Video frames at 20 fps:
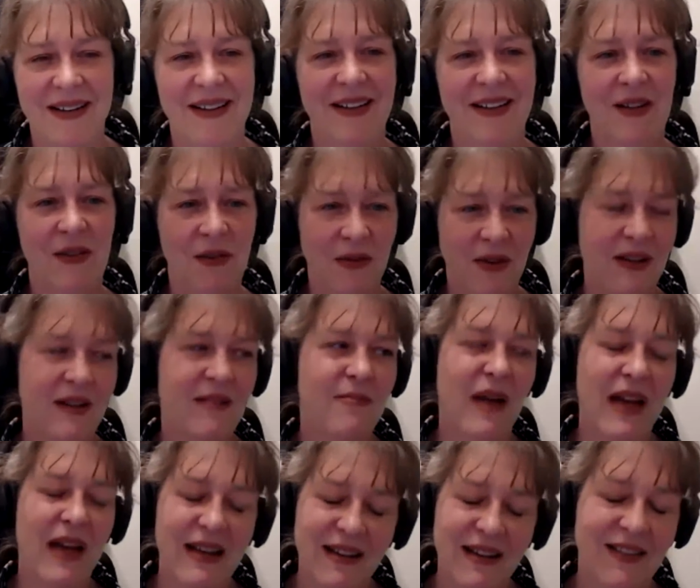it's in
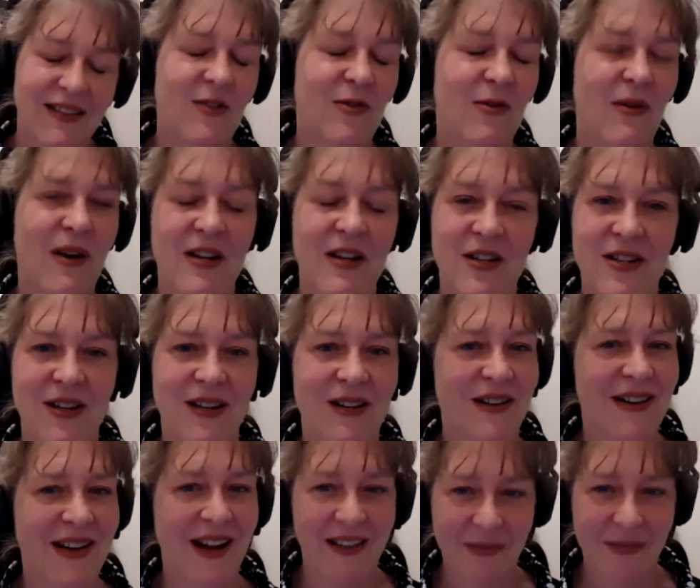many
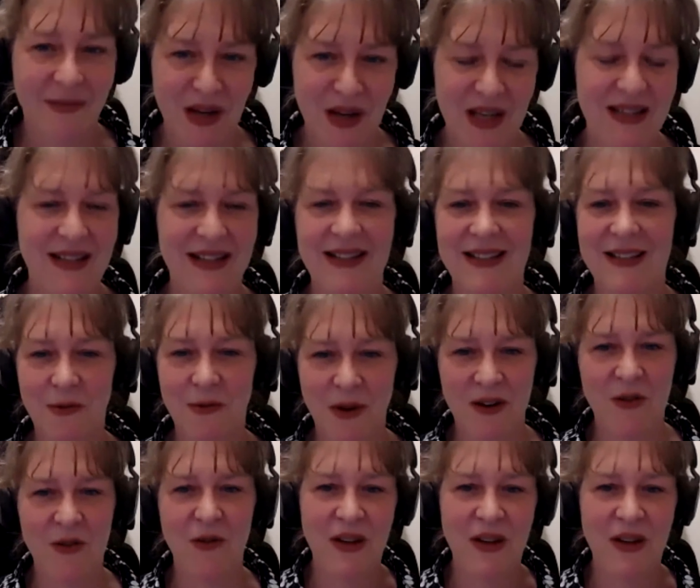situations that meetings were